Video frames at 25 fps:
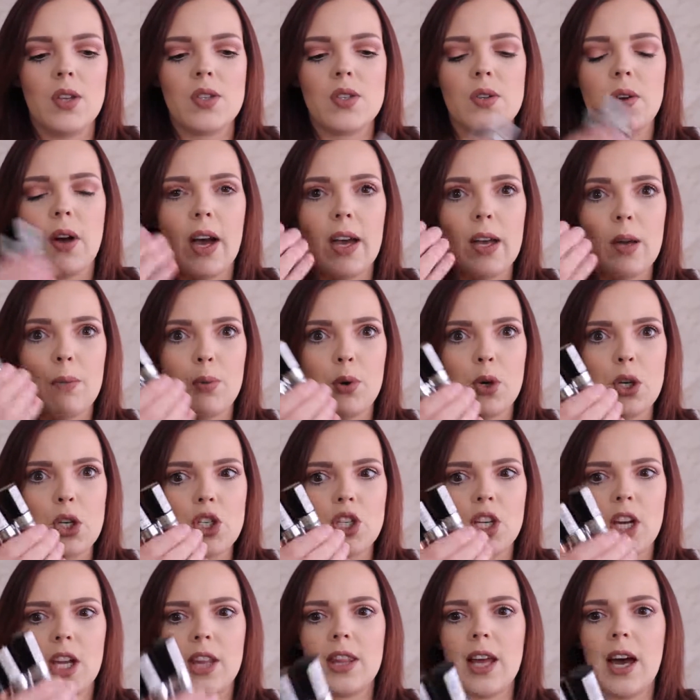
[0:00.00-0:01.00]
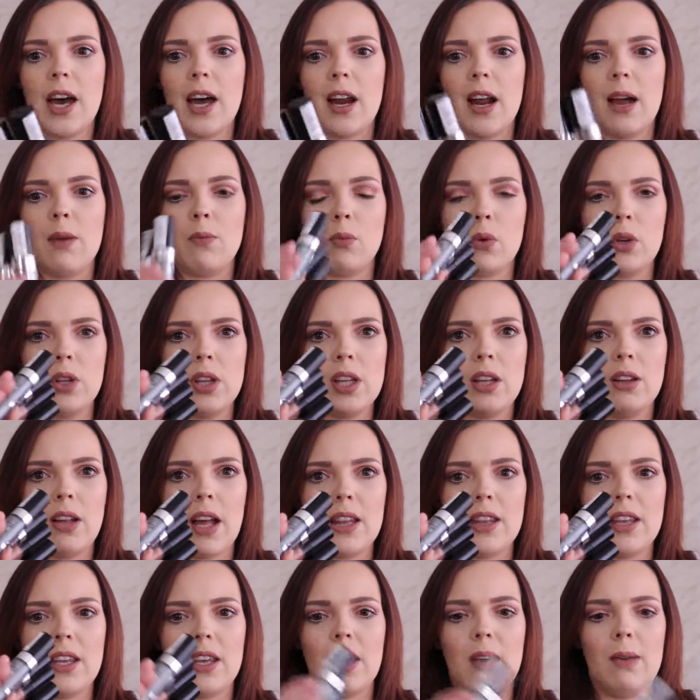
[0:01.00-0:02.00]
So I appreciate that. I'm really
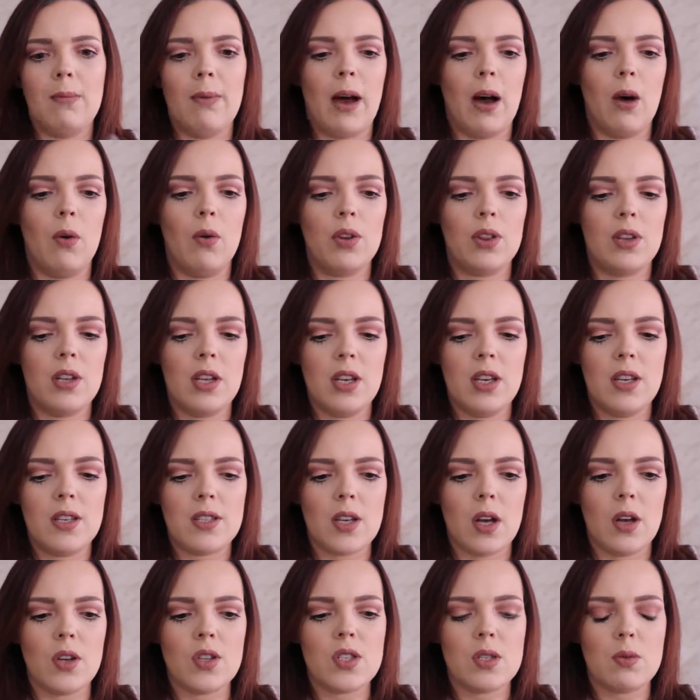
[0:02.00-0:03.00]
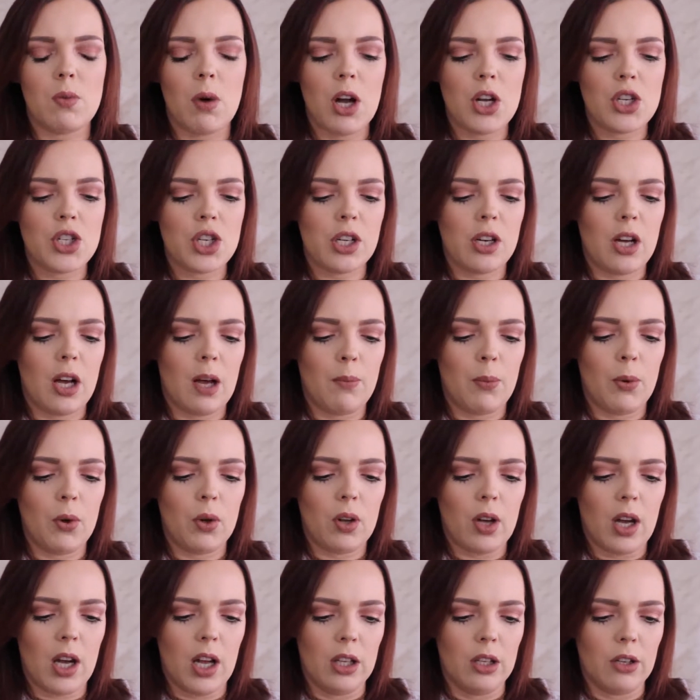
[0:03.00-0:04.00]
glad they came out with these. I'll swatch a
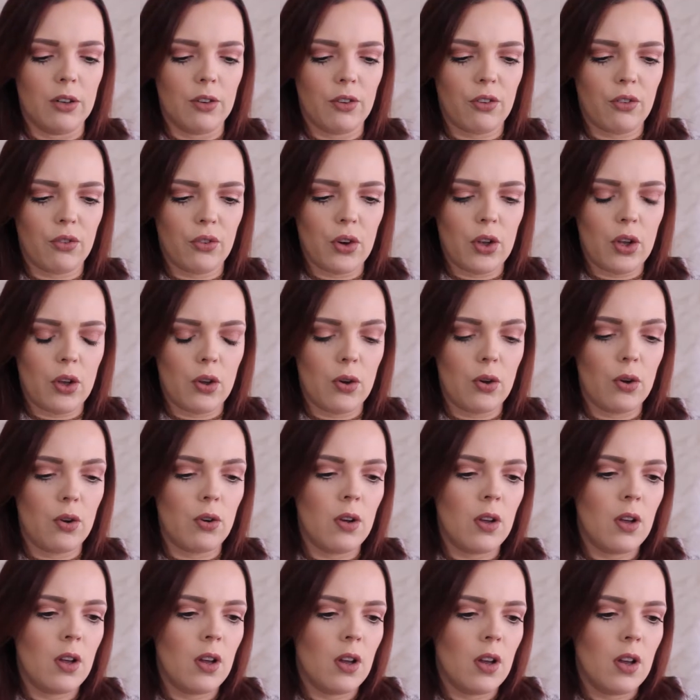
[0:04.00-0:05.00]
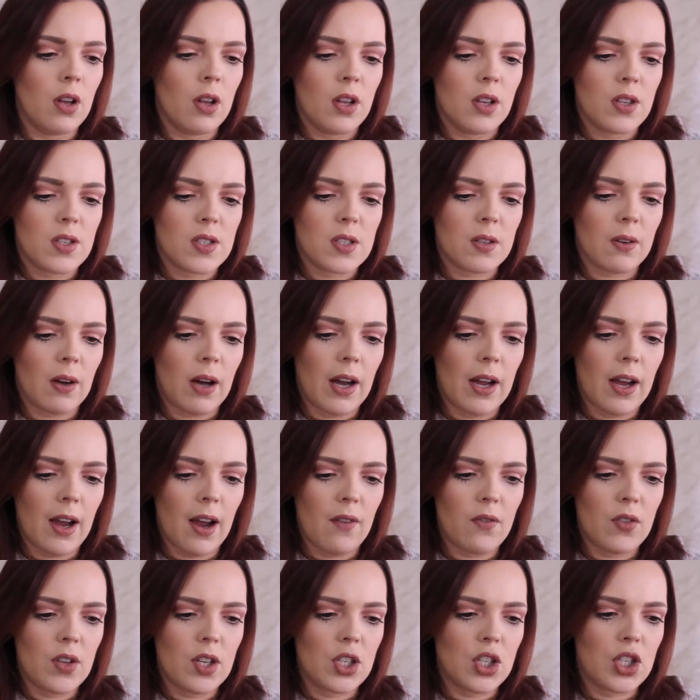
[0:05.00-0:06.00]
couple colors for you. So I
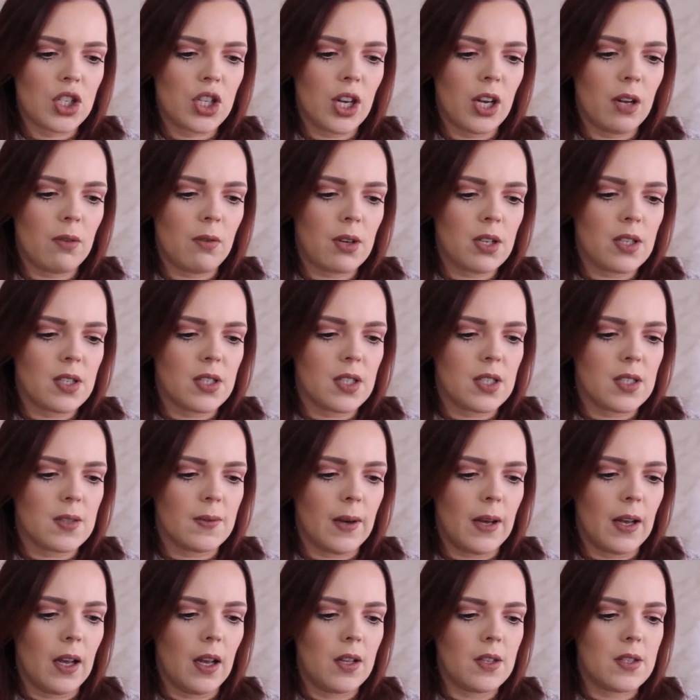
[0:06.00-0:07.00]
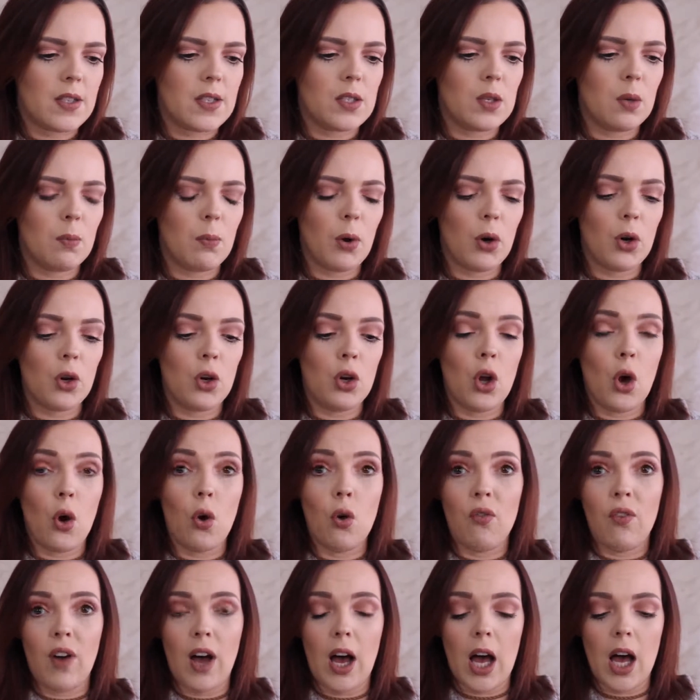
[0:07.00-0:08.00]
have the shade, what is this one?
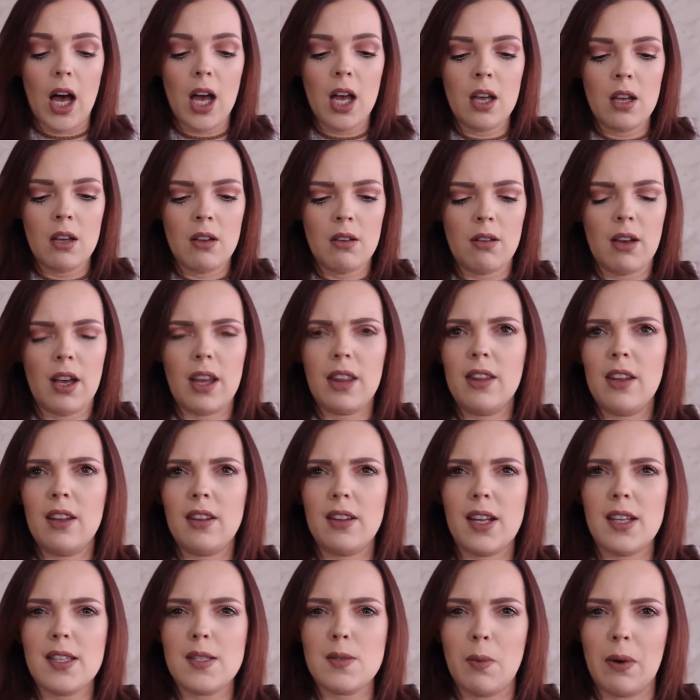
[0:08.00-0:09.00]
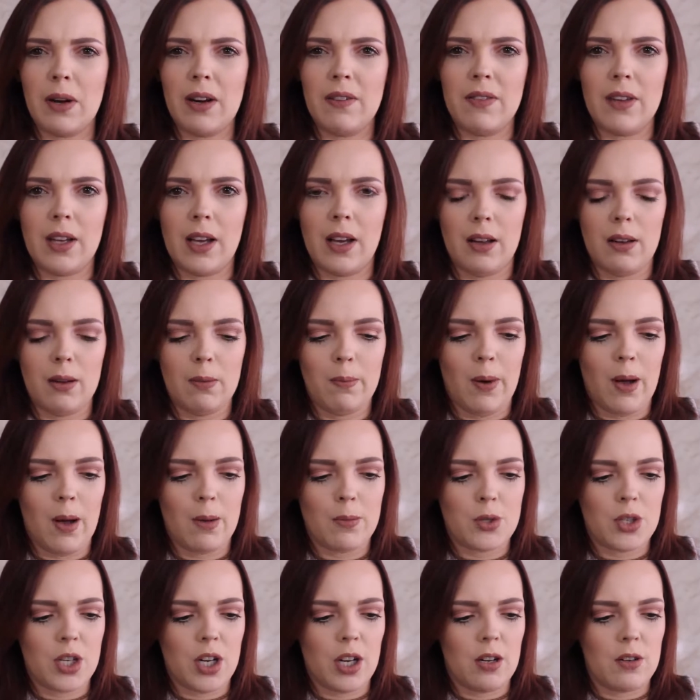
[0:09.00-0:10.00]
Supernova. I think that's one of the
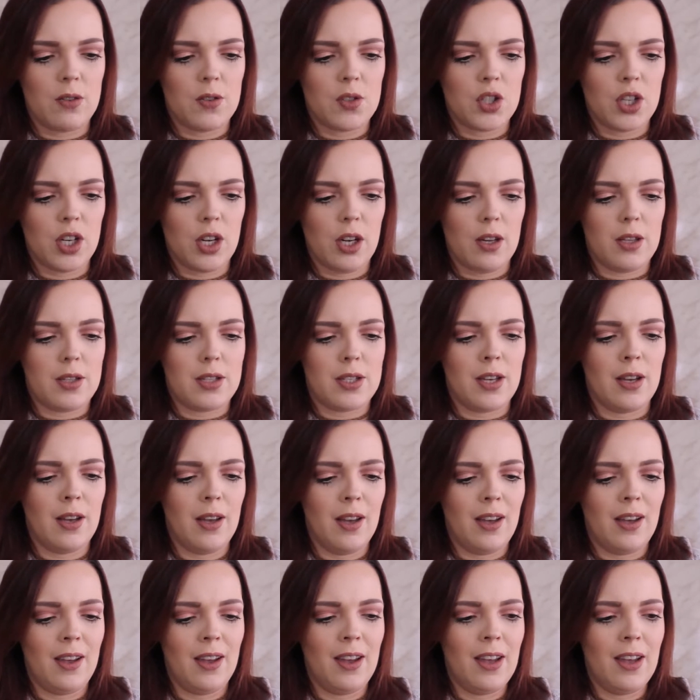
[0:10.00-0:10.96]
ColourPop shadow shades.